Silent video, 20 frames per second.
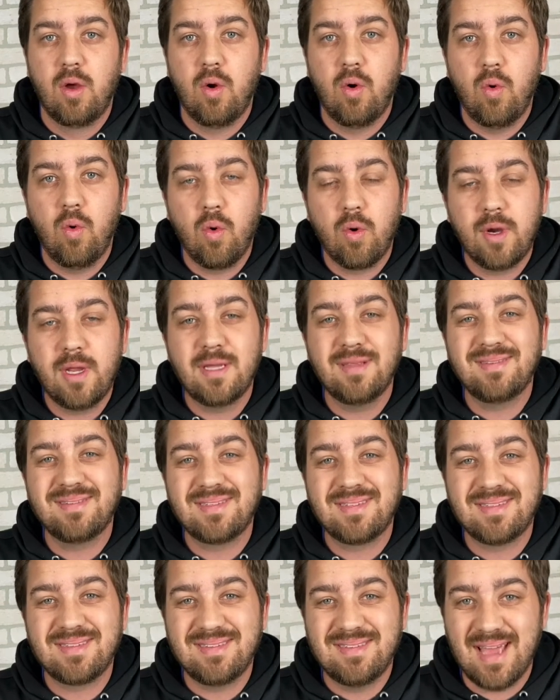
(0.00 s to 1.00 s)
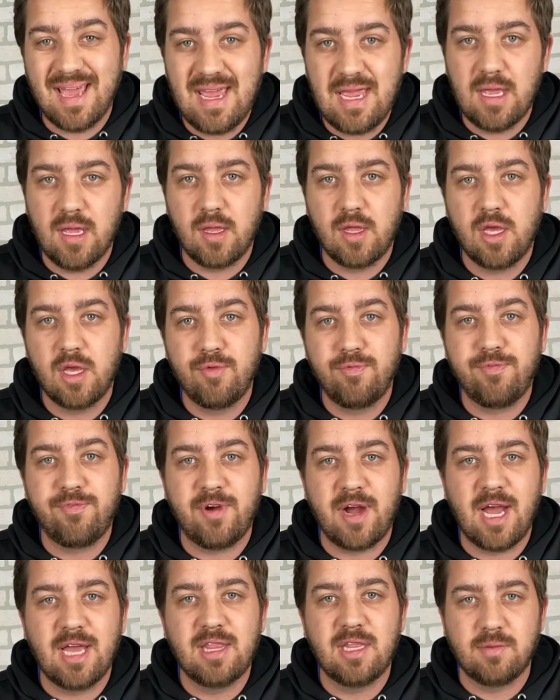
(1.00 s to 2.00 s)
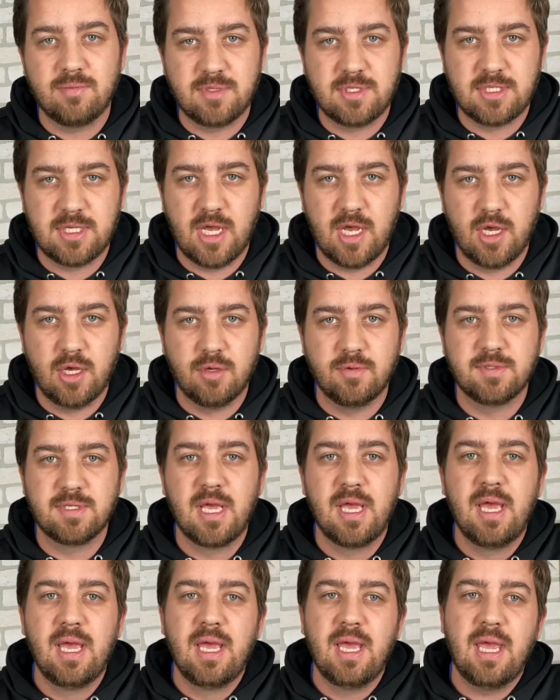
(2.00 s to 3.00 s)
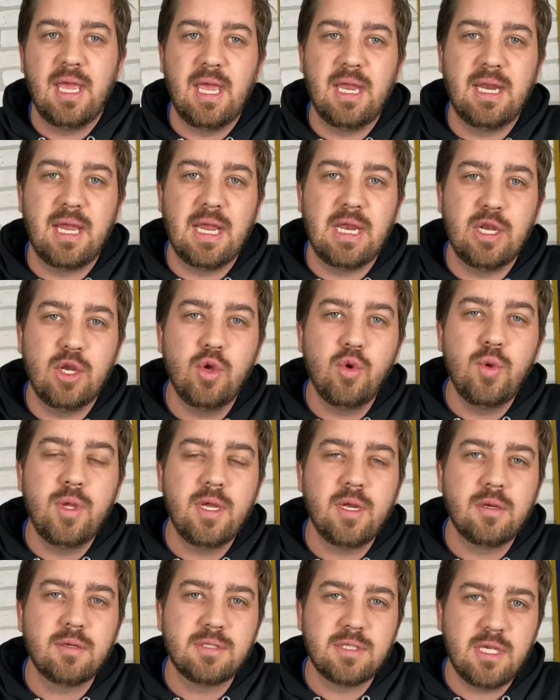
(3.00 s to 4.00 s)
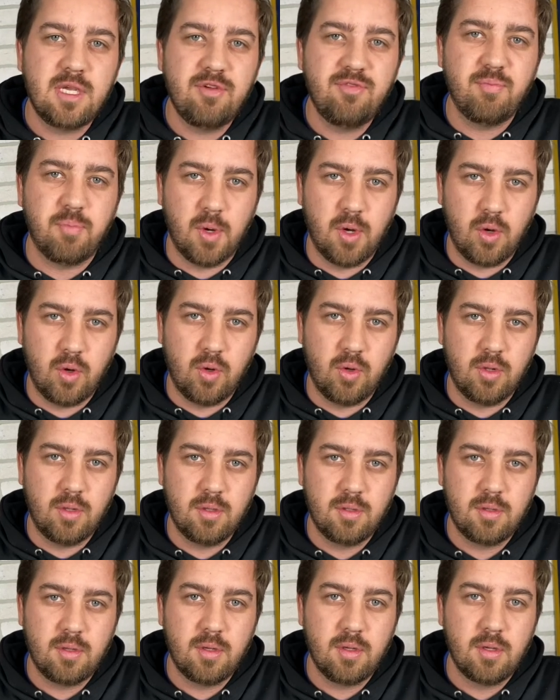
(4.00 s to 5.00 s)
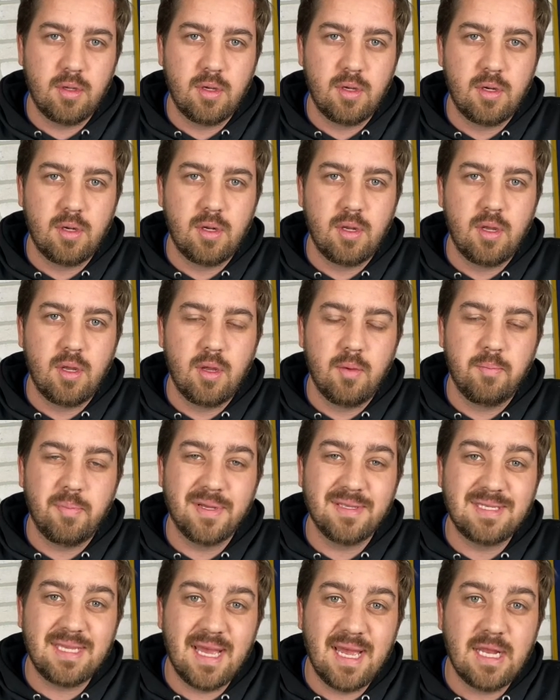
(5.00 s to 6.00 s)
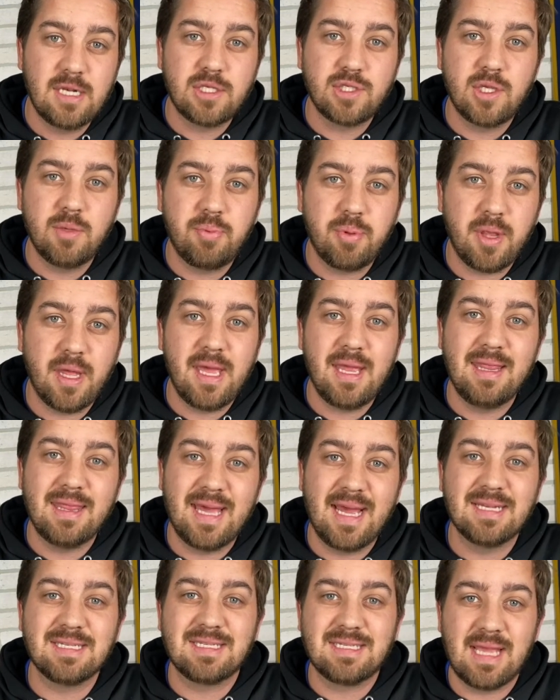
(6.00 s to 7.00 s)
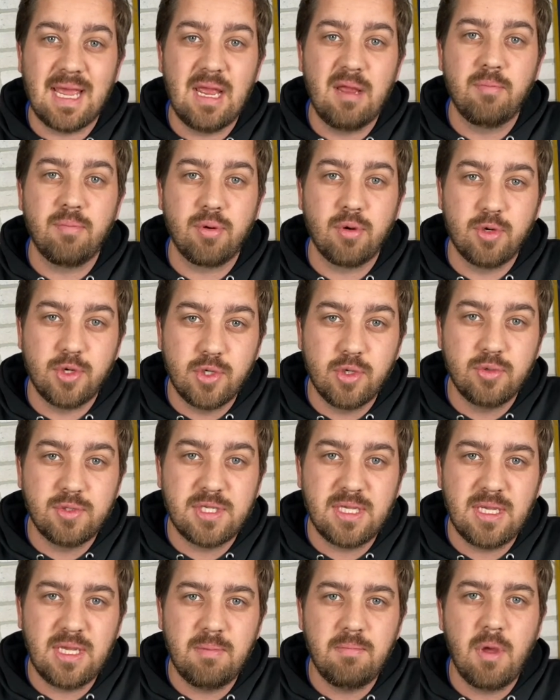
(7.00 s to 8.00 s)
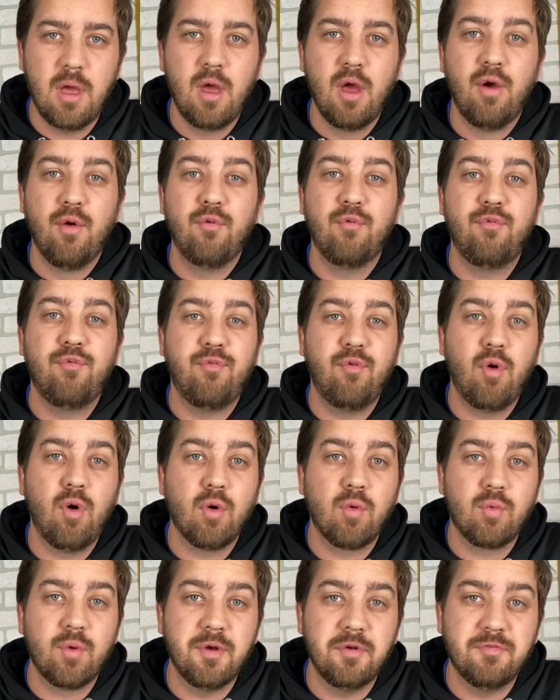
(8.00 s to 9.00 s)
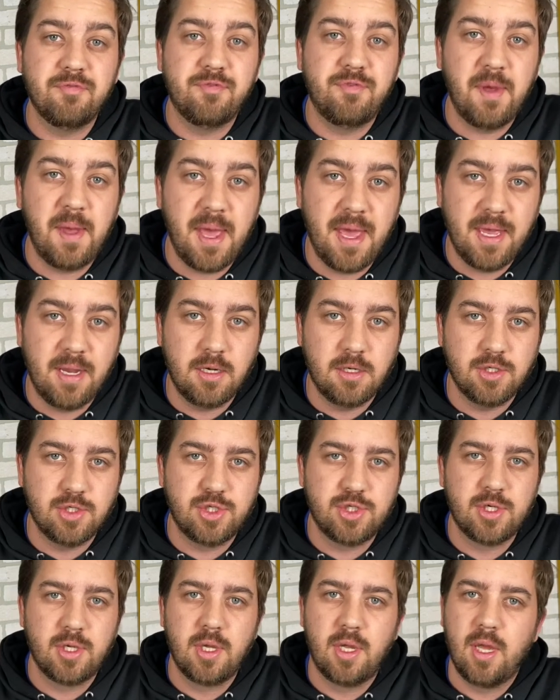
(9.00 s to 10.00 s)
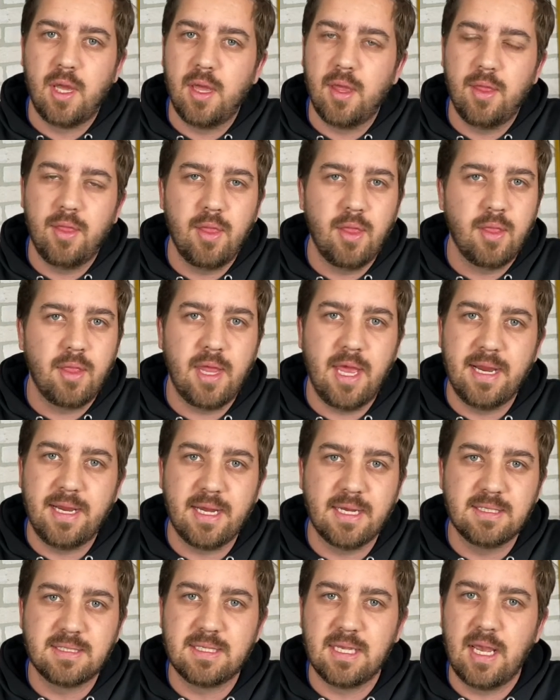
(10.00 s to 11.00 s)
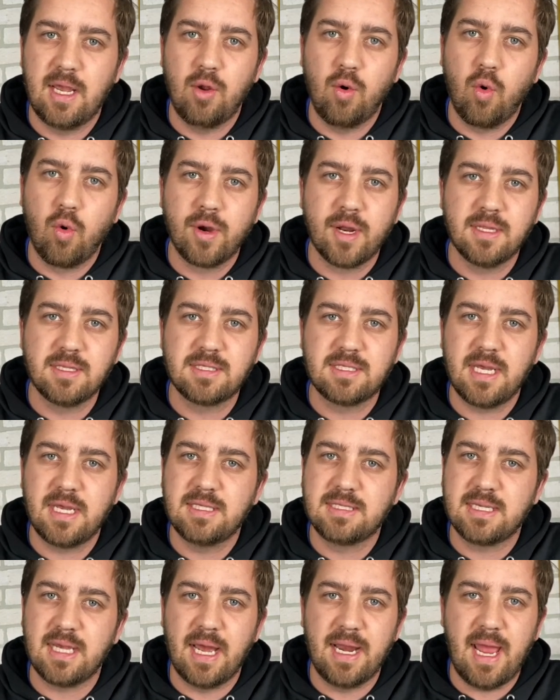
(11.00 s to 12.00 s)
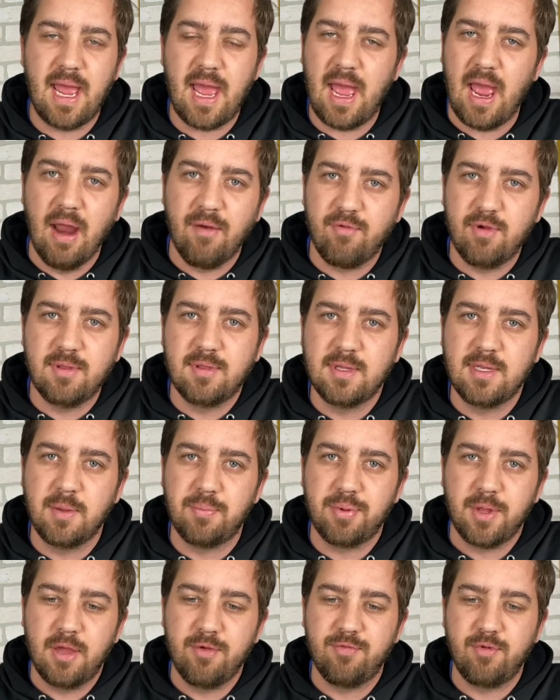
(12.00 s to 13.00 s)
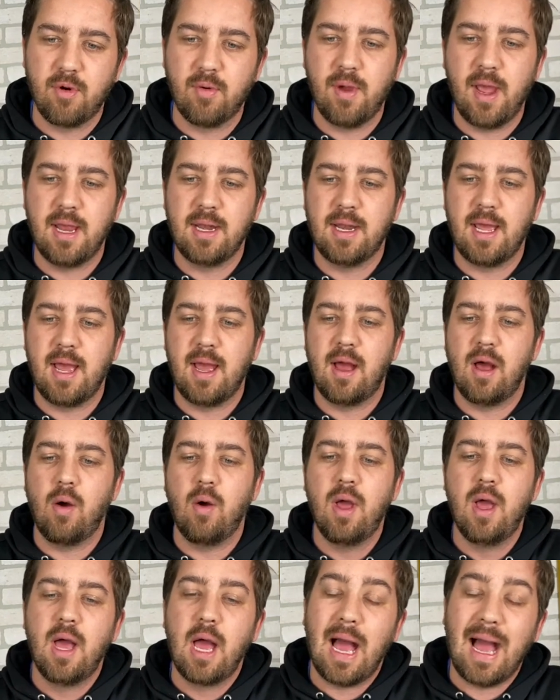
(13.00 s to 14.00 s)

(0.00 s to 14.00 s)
Oregon State could find themselves in a New Year's Eve Bowl, potentially playing that same Purdue team for revenge. Like I said, Oregon State's got everything to play for right now.